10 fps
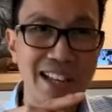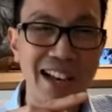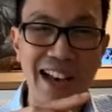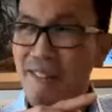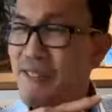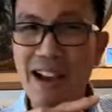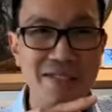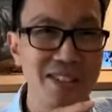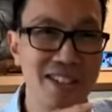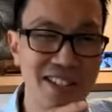
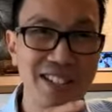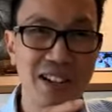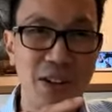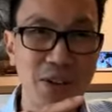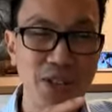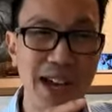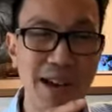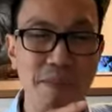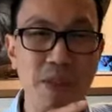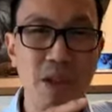5 years is a long
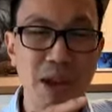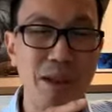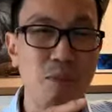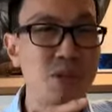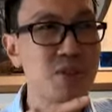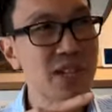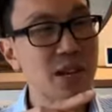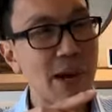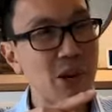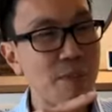time. And when you think
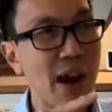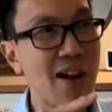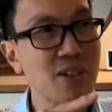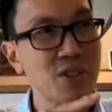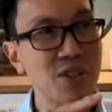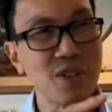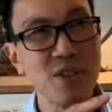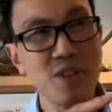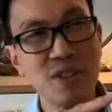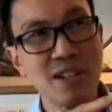about your parents,
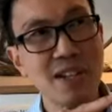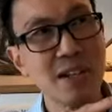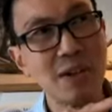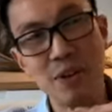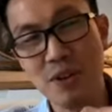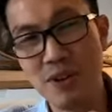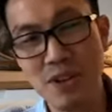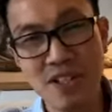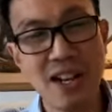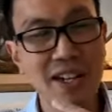you think, oh,
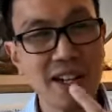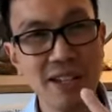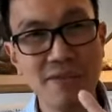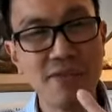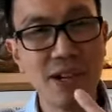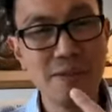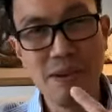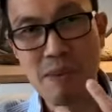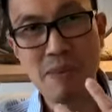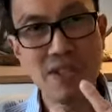they start getting infirm
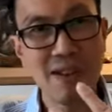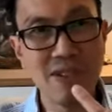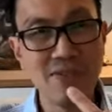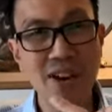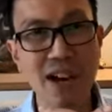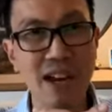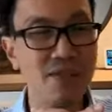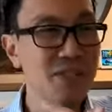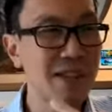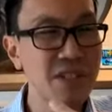at maybe
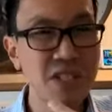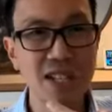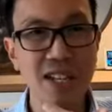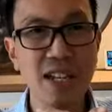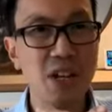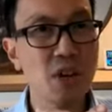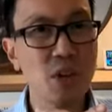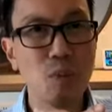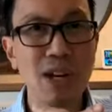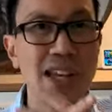75, 70.
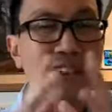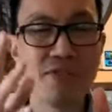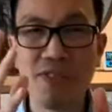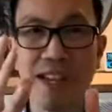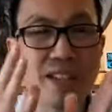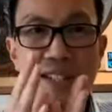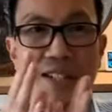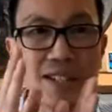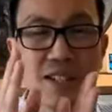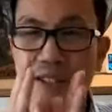What if they
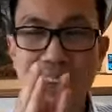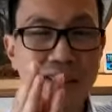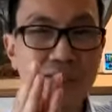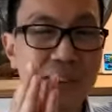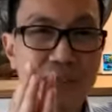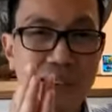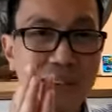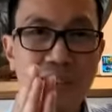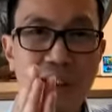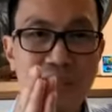didn't get infirm at
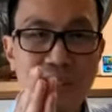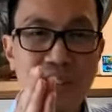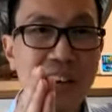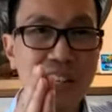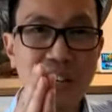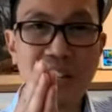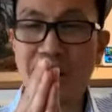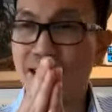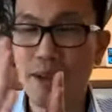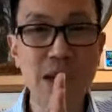75? They start getting
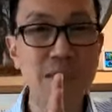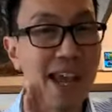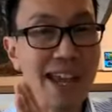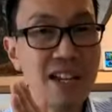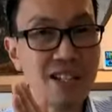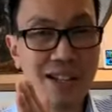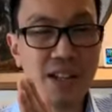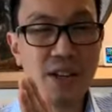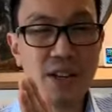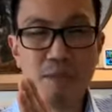ill at maybe 80.
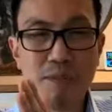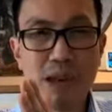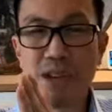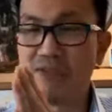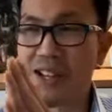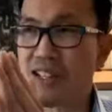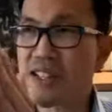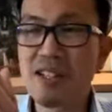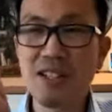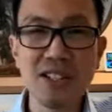Maybe if they
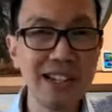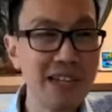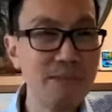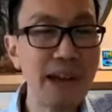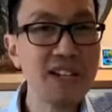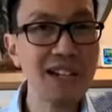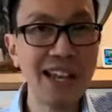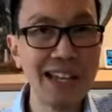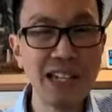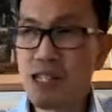didn't get demented
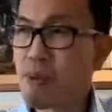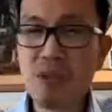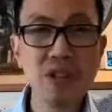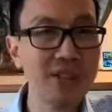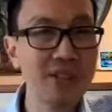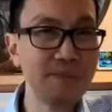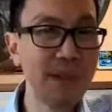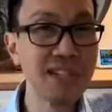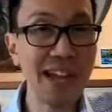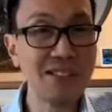at 80, maybe got
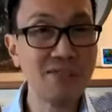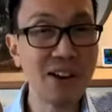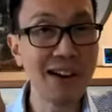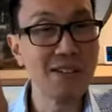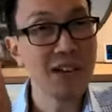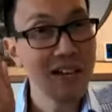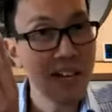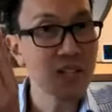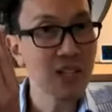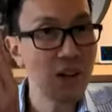demented at 85.
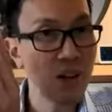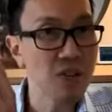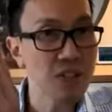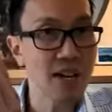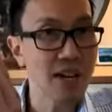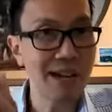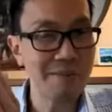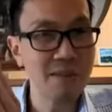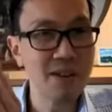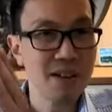That's a long
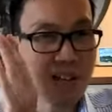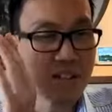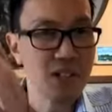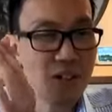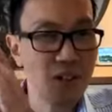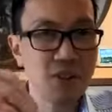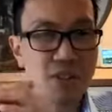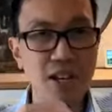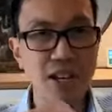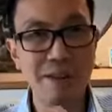time. That's a
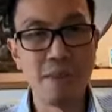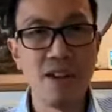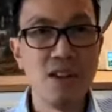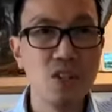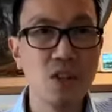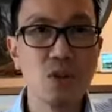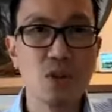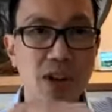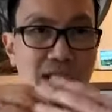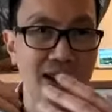long time.
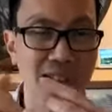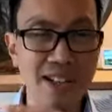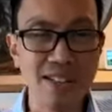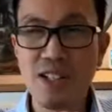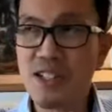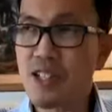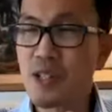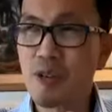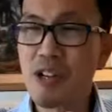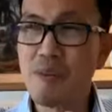So I think these things
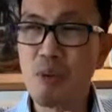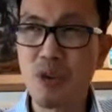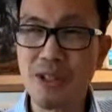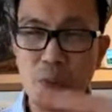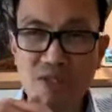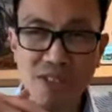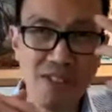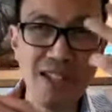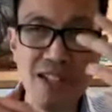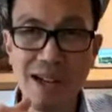are really important. And one of the
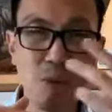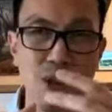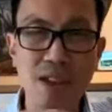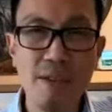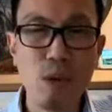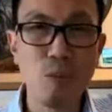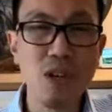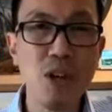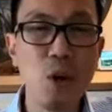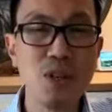things that we
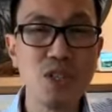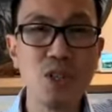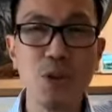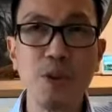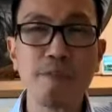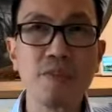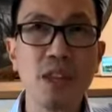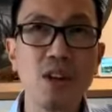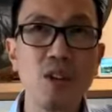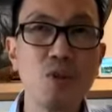know is you
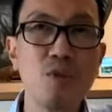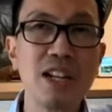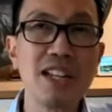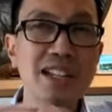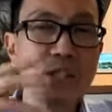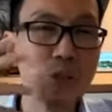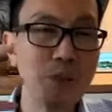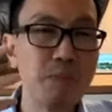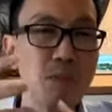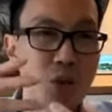really need to
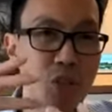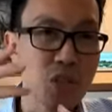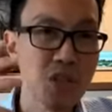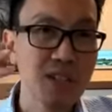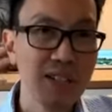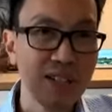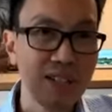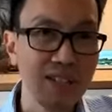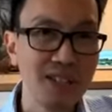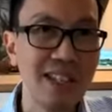approach
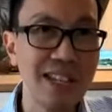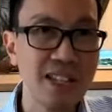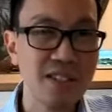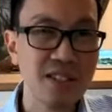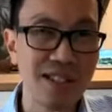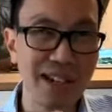this,